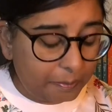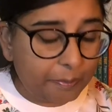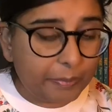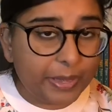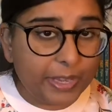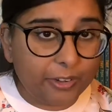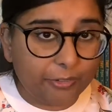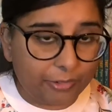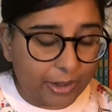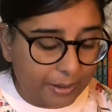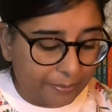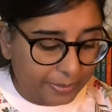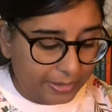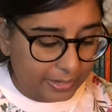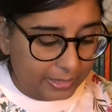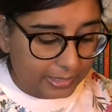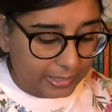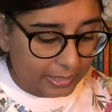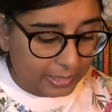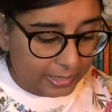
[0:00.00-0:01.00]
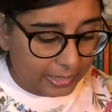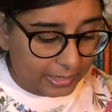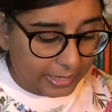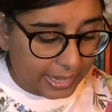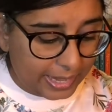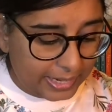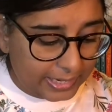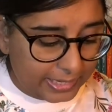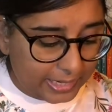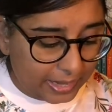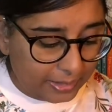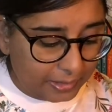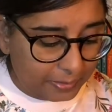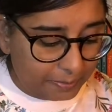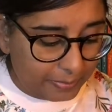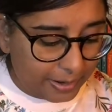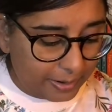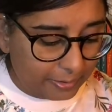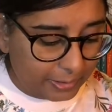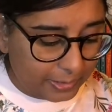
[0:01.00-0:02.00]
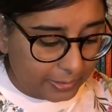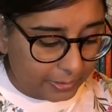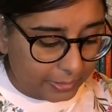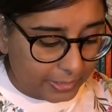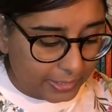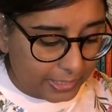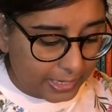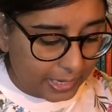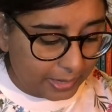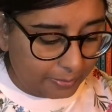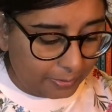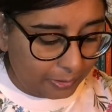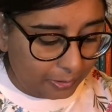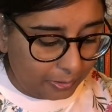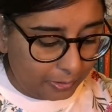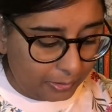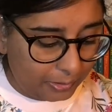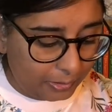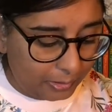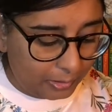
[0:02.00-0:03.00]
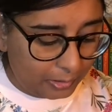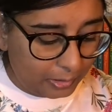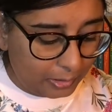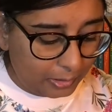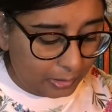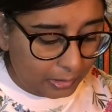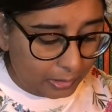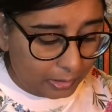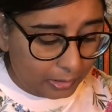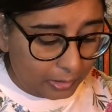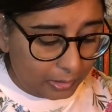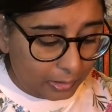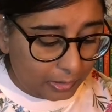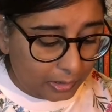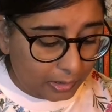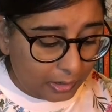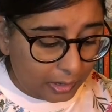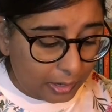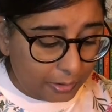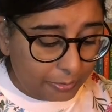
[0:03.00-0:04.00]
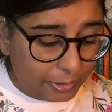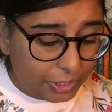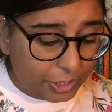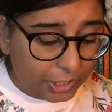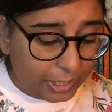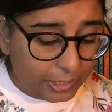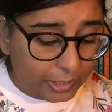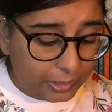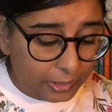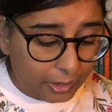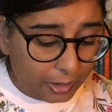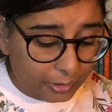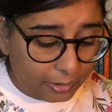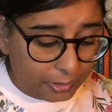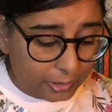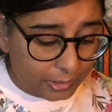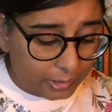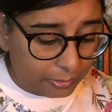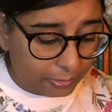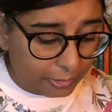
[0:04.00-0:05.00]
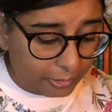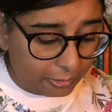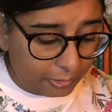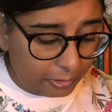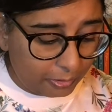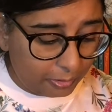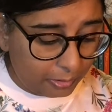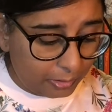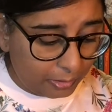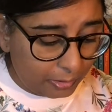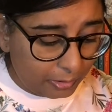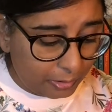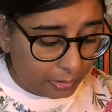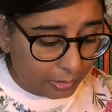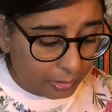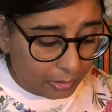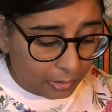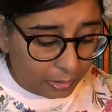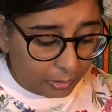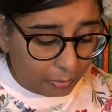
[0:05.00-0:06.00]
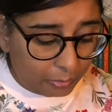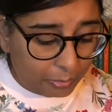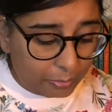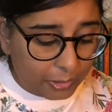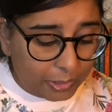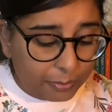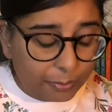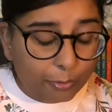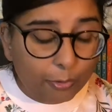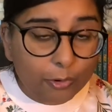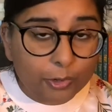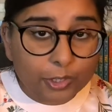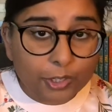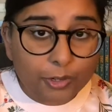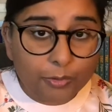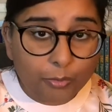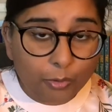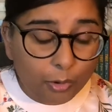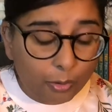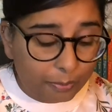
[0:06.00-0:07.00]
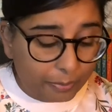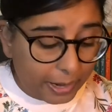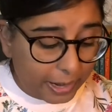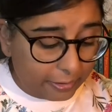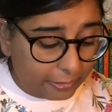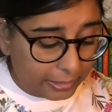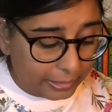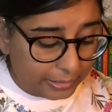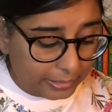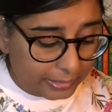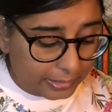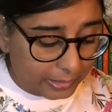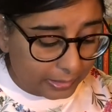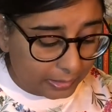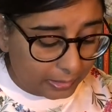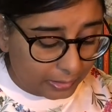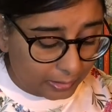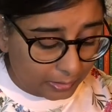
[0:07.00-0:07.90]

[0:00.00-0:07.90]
Big Rabbit laid down the berries on the table. I wish I'd known, Squirrel. We would have brought you more berries.